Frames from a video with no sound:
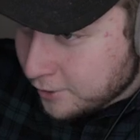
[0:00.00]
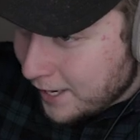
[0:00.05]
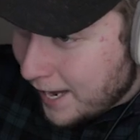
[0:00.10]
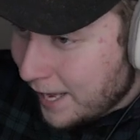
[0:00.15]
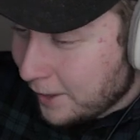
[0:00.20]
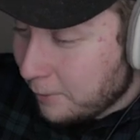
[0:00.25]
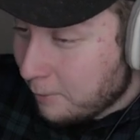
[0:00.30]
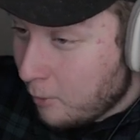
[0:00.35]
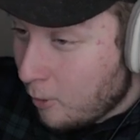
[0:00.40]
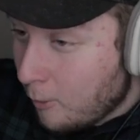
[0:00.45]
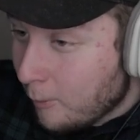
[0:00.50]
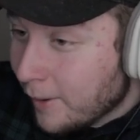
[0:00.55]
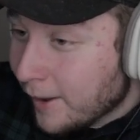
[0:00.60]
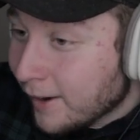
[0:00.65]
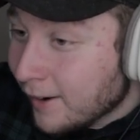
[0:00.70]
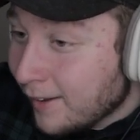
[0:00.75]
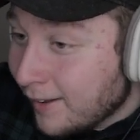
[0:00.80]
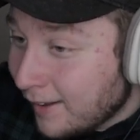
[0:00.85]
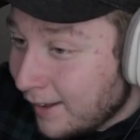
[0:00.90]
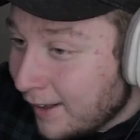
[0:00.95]
at the moment.
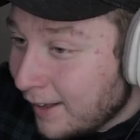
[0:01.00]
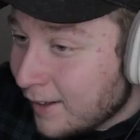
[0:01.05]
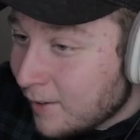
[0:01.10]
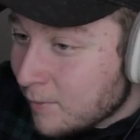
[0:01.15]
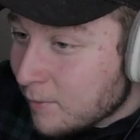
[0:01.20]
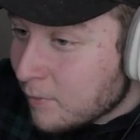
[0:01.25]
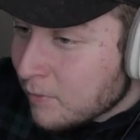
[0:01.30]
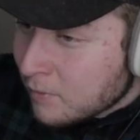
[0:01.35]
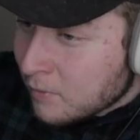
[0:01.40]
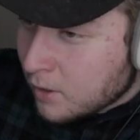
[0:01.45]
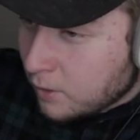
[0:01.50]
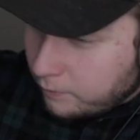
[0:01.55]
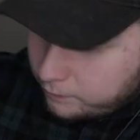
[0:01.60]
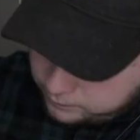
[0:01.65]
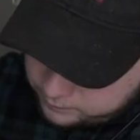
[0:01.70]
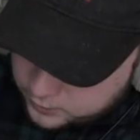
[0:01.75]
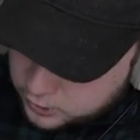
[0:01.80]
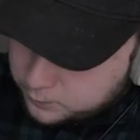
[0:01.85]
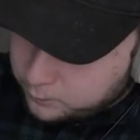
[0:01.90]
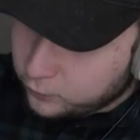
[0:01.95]

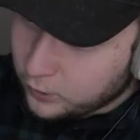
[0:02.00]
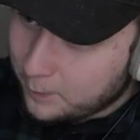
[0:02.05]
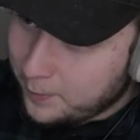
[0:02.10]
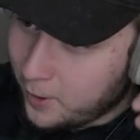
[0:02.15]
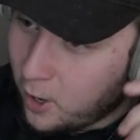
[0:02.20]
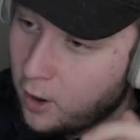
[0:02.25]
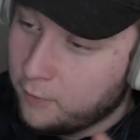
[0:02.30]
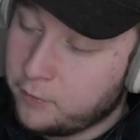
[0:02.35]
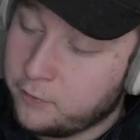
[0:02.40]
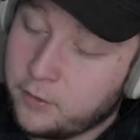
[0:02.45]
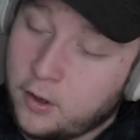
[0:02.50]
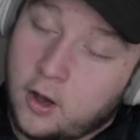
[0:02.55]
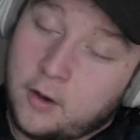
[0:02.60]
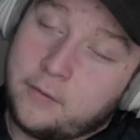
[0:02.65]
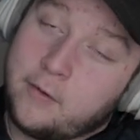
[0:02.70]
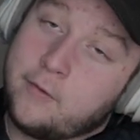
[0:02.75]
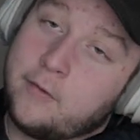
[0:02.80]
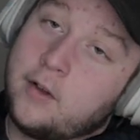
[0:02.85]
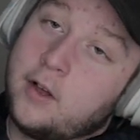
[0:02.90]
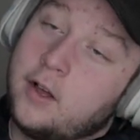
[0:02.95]
Just flipping off
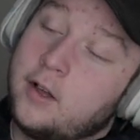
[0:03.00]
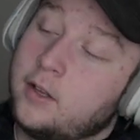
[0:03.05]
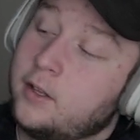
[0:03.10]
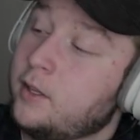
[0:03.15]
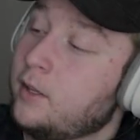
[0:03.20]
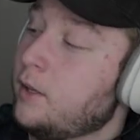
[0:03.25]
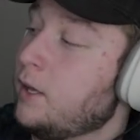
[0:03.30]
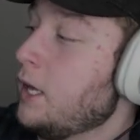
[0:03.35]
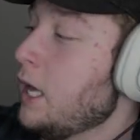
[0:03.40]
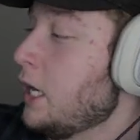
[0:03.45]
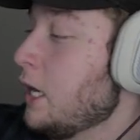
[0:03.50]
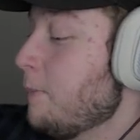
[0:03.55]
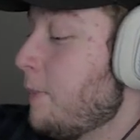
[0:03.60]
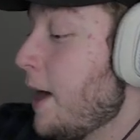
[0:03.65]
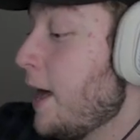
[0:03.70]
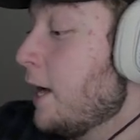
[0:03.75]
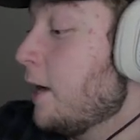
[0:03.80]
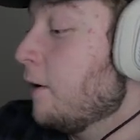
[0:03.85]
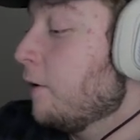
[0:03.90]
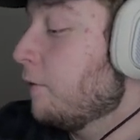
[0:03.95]
of
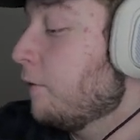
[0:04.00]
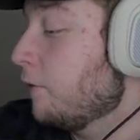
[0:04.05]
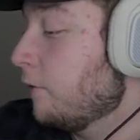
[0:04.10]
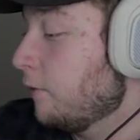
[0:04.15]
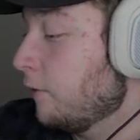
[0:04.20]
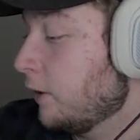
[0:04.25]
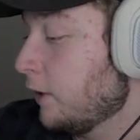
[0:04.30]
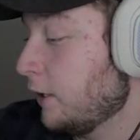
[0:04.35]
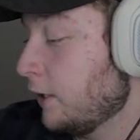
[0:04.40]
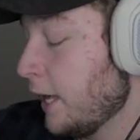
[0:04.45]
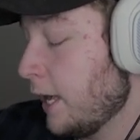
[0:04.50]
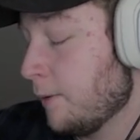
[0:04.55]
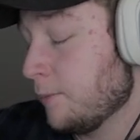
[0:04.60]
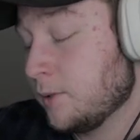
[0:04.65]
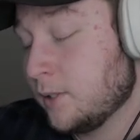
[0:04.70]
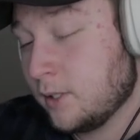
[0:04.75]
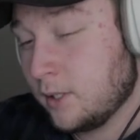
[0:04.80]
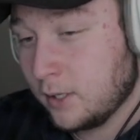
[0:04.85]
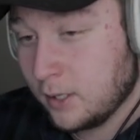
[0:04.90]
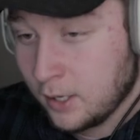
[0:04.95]
competitive
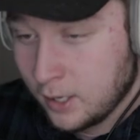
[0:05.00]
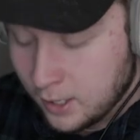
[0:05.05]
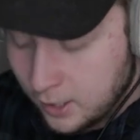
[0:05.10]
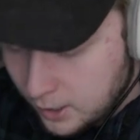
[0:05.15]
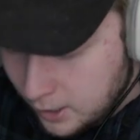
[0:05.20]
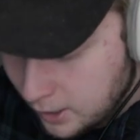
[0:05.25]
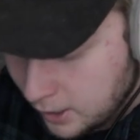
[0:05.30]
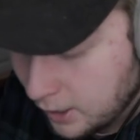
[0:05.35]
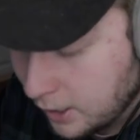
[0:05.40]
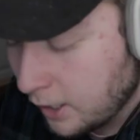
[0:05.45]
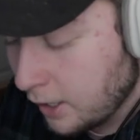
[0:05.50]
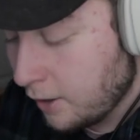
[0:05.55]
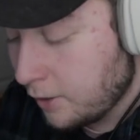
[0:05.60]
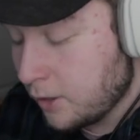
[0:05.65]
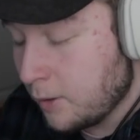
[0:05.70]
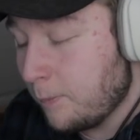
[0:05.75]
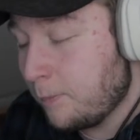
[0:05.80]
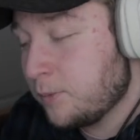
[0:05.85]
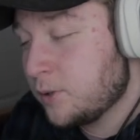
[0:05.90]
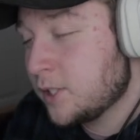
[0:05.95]
games.
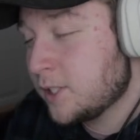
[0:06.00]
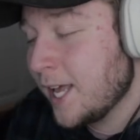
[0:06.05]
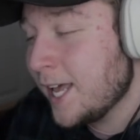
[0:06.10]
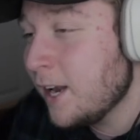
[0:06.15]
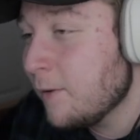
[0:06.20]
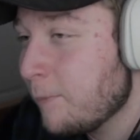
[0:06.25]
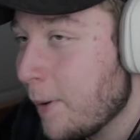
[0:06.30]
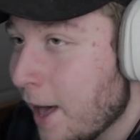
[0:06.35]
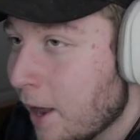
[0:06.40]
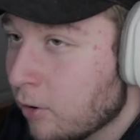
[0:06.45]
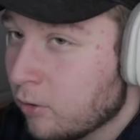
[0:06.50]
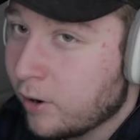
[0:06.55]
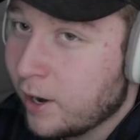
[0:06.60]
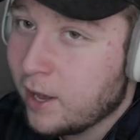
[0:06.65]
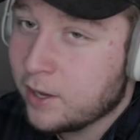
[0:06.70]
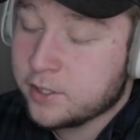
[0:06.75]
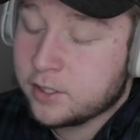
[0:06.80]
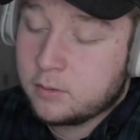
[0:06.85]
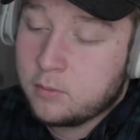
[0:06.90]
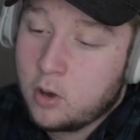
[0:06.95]
The state of battle
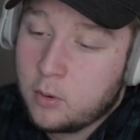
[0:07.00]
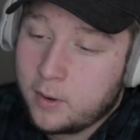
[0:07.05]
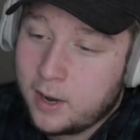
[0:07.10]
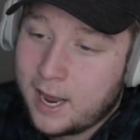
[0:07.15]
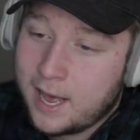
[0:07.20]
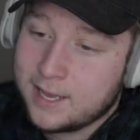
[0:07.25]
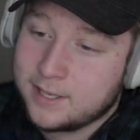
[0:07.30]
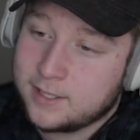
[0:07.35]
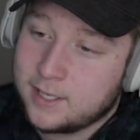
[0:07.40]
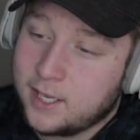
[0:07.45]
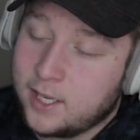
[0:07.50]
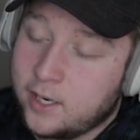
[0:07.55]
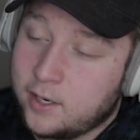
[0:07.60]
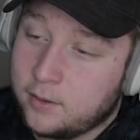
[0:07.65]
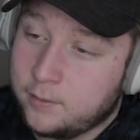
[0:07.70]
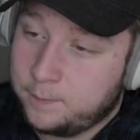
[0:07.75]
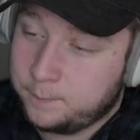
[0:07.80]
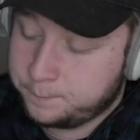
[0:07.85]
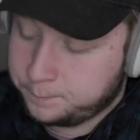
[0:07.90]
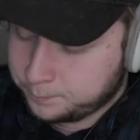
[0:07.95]
royales in the moment, as in,
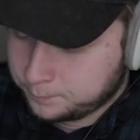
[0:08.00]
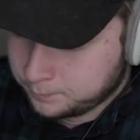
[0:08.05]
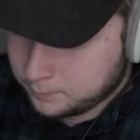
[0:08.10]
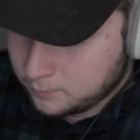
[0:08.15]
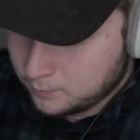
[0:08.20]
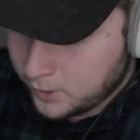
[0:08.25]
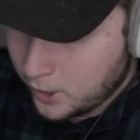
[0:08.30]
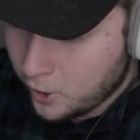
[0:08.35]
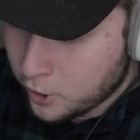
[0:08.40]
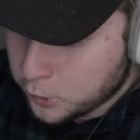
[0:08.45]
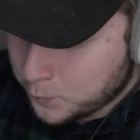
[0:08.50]
there's